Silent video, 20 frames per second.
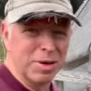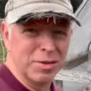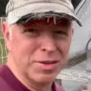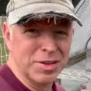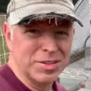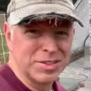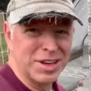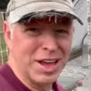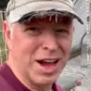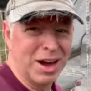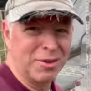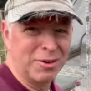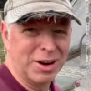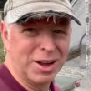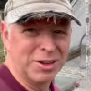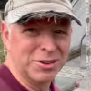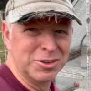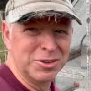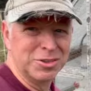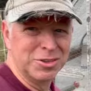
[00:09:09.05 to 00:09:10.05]
this now, what
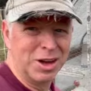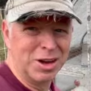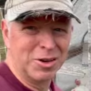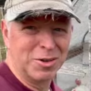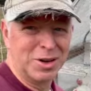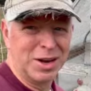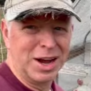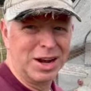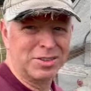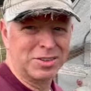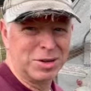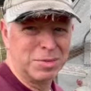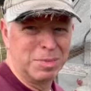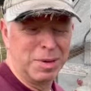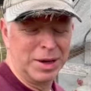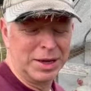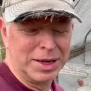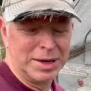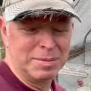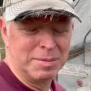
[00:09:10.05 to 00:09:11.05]
I'll do is I'll go and actually
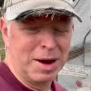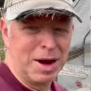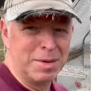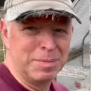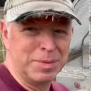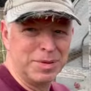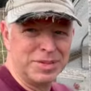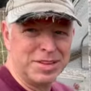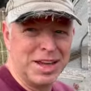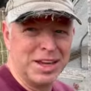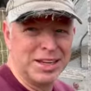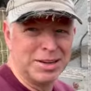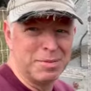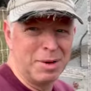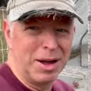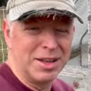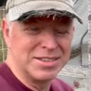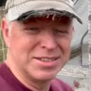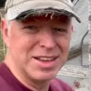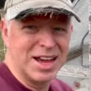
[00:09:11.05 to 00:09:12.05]
pick him up and take him
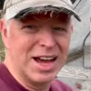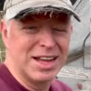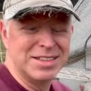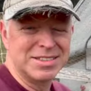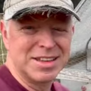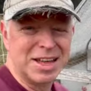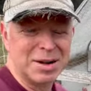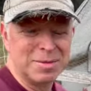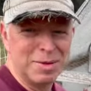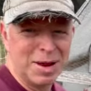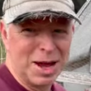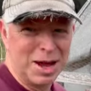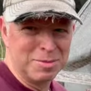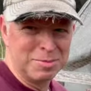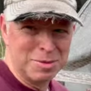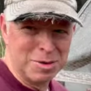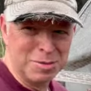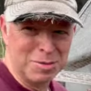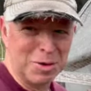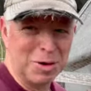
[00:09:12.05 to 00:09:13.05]
outside, set him down,
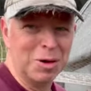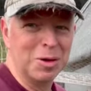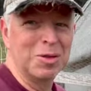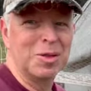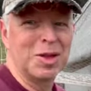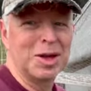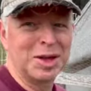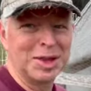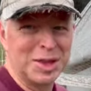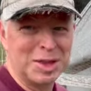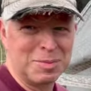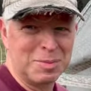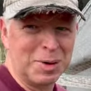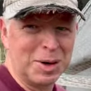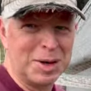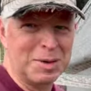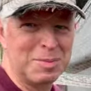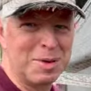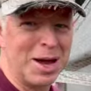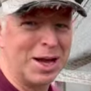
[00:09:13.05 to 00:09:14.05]
move the whole thing, and then
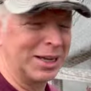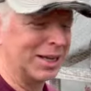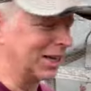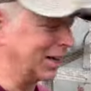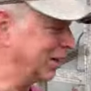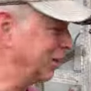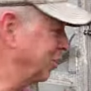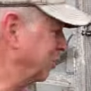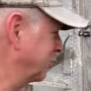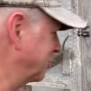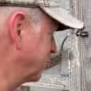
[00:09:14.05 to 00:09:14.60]
bring him back in close to